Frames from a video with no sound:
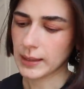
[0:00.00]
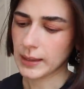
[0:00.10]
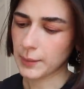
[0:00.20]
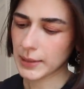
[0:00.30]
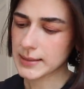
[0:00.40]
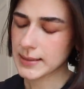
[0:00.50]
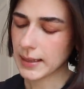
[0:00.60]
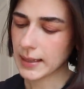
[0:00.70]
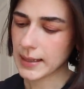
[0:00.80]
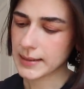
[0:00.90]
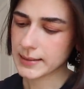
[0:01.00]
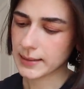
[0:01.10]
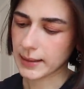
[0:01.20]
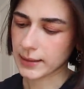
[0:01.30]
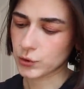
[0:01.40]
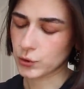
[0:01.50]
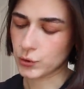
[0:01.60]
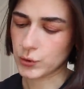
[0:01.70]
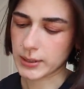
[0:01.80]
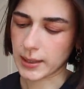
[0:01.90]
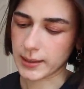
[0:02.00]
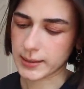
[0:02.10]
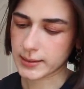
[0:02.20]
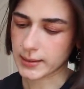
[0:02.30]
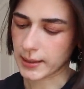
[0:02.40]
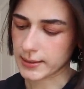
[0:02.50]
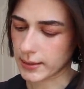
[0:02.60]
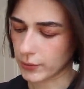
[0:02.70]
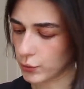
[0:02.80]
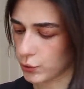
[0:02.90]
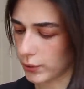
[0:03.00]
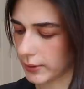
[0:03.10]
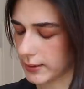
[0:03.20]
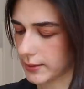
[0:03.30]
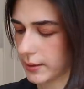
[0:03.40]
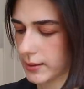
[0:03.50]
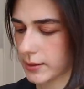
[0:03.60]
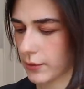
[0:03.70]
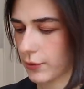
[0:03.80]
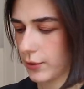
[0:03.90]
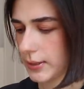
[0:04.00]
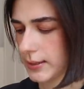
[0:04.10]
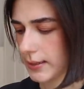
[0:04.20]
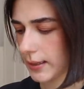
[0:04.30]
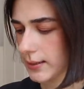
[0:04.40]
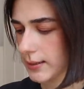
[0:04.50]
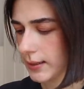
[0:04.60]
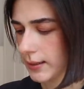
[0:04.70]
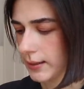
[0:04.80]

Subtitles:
And Balenciaga has, like, true to size sizing usually. This is a 36.